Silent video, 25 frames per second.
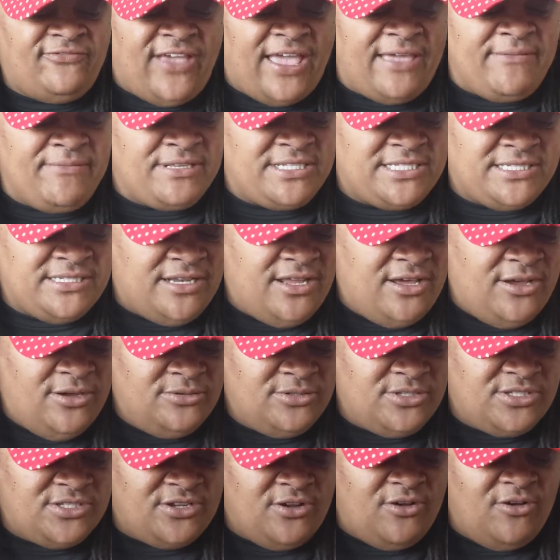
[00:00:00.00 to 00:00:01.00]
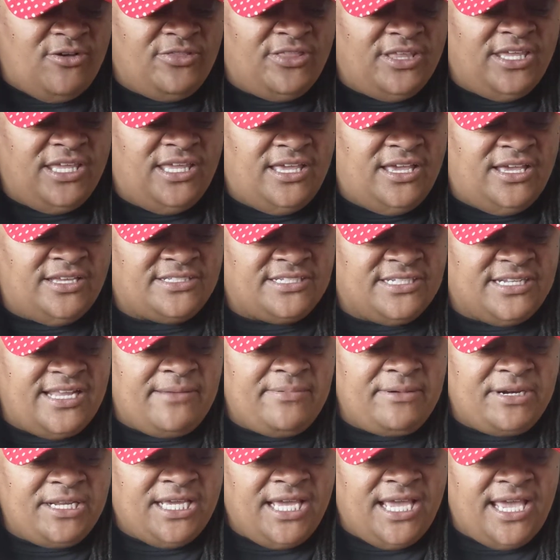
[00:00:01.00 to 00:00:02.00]
Famous Los on the
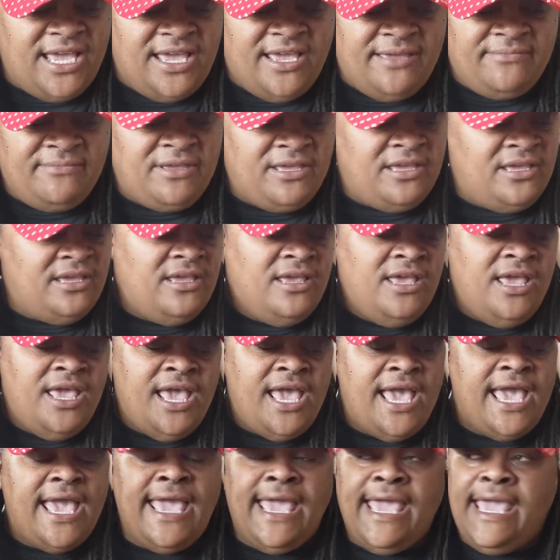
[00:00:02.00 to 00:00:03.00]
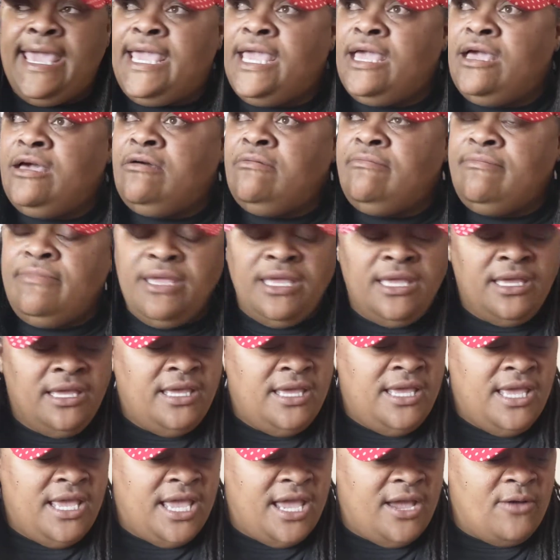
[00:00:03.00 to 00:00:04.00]
celebrity game. Him,
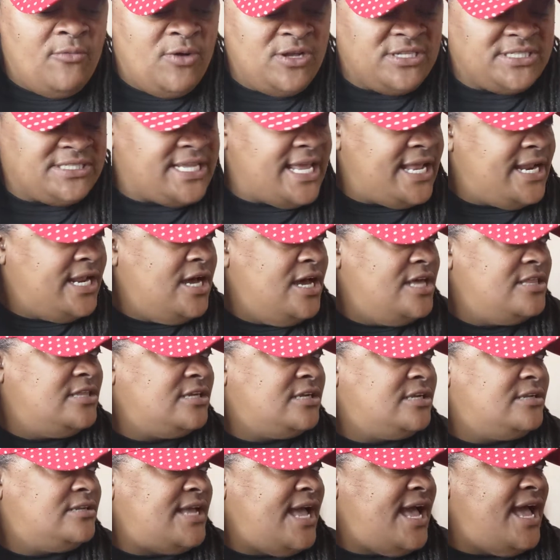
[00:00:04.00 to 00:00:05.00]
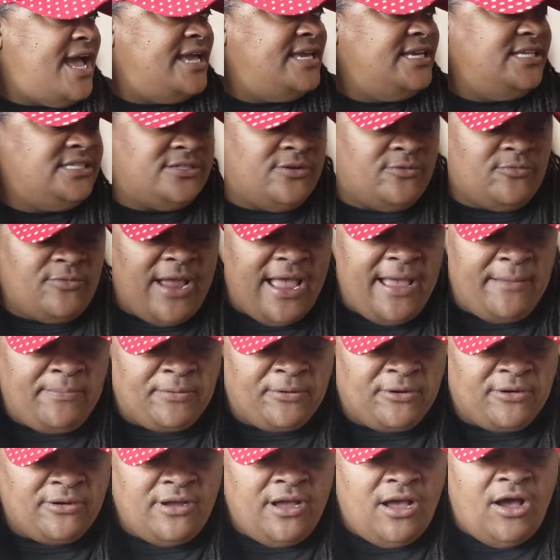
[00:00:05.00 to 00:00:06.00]
and what's that other guy? He's a
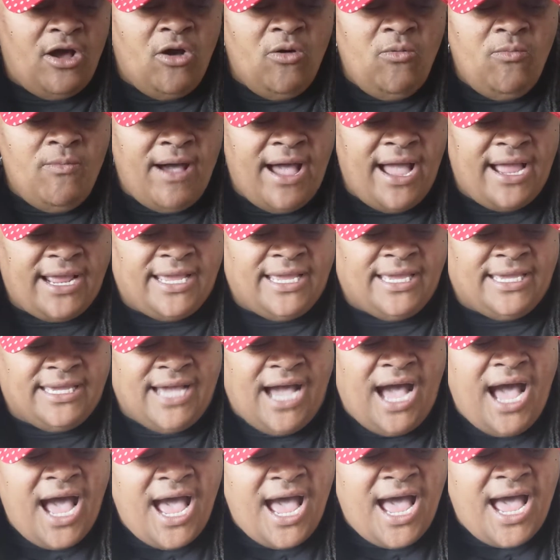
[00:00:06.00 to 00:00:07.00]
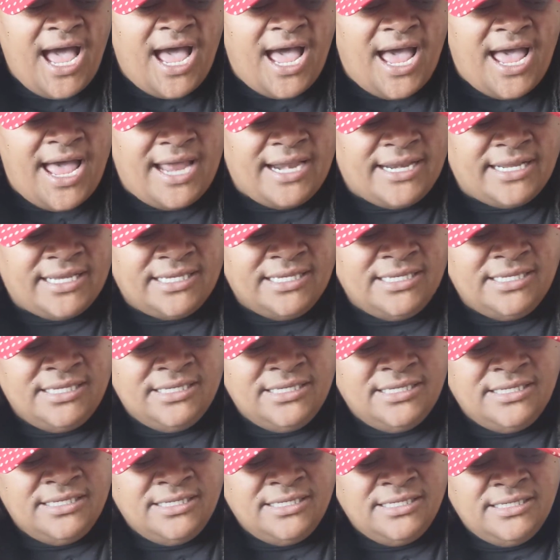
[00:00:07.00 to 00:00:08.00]
rapper. Oh my God.
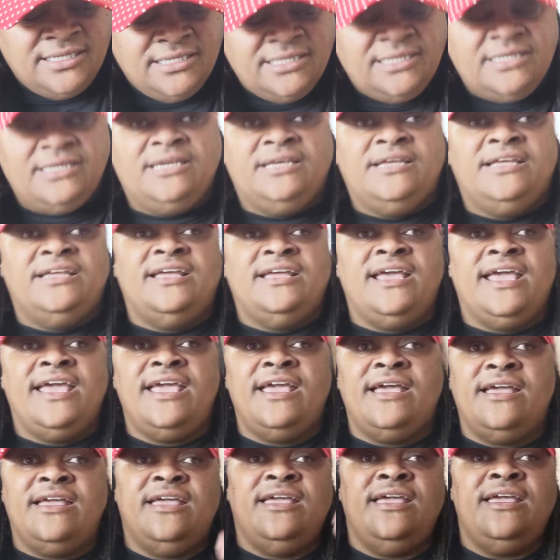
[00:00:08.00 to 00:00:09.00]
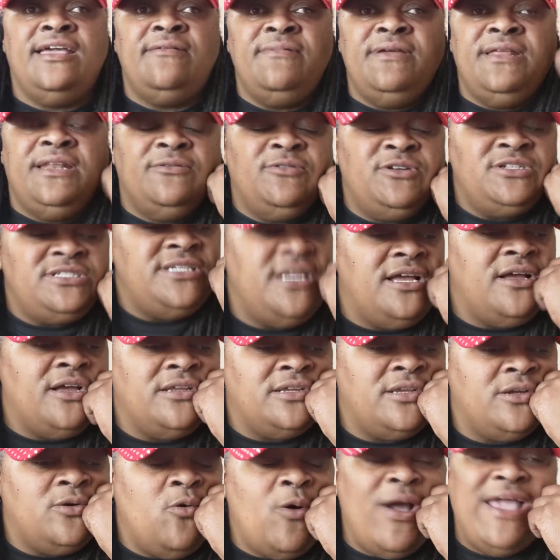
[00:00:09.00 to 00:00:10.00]
Him, and what's
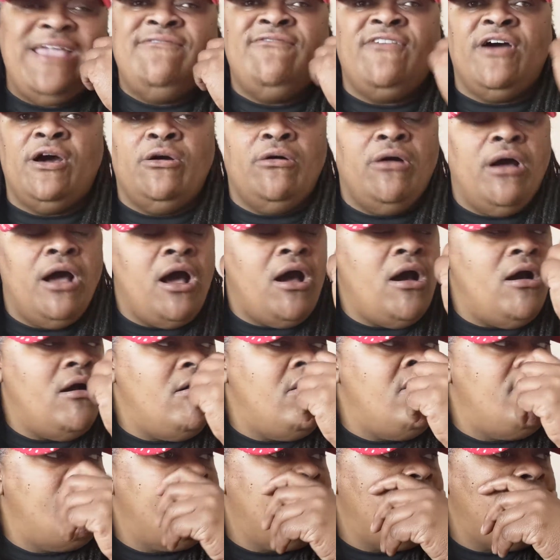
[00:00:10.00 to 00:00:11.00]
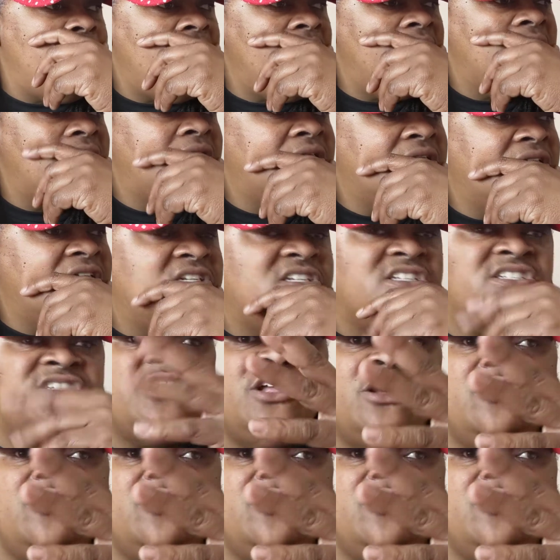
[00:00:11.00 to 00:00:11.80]
that? Quavo. Oh my goodness.